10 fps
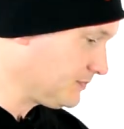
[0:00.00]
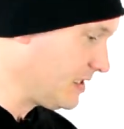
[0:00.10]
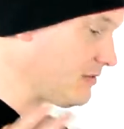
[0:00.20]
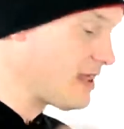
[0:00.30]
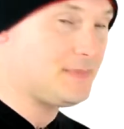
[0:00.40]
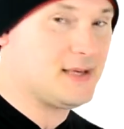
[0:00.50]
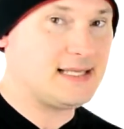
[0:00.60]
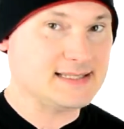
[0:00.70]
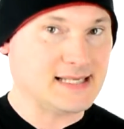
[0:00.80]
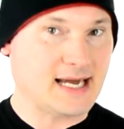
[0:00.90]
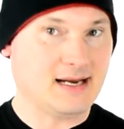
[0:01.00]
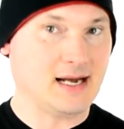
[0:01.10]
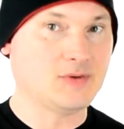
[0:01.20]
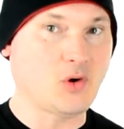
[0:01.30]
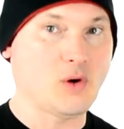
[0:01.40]
Now that being said,
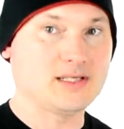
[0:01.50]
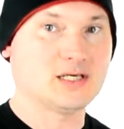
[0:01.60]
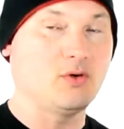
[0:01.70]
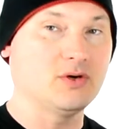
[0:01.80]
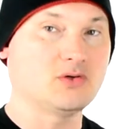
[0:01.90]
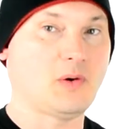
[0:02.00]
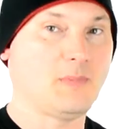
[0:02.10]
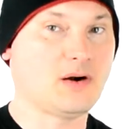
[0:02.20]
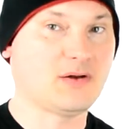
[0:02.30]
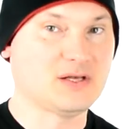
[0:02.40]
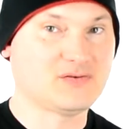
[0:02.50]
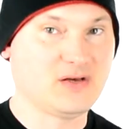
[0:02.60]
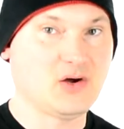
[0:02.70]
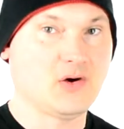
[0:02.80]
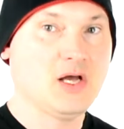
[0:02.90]
I'm going to go into a part of this
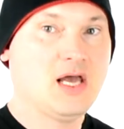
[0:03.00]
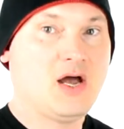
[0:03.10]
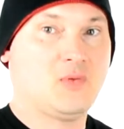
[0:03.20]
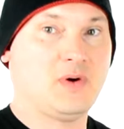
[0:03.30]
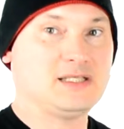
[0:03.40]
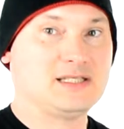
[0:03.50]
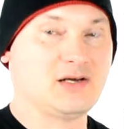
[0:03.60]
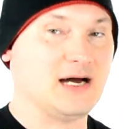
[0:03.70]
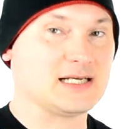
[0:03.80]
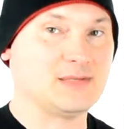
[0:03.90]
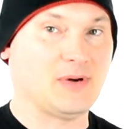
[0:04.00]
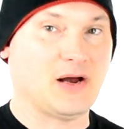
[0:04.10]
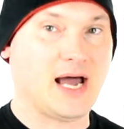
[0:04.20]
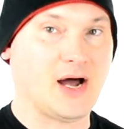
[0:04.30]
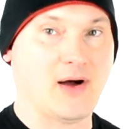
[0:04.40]
video which talks
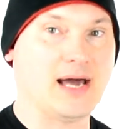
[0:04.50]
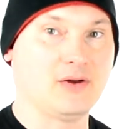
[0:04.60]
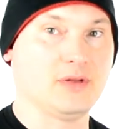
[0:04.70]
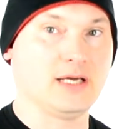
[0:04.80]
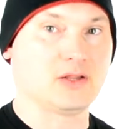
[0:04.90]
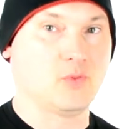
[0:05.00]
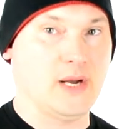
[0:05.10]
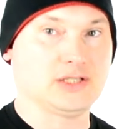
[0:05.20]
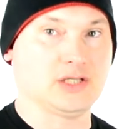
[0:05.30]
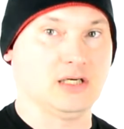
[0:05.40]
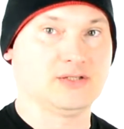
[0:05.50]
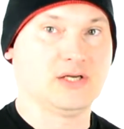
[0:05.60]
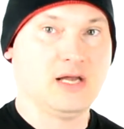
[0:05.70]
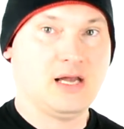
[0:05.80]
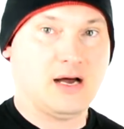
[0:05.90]
about how I don't like the weight charts.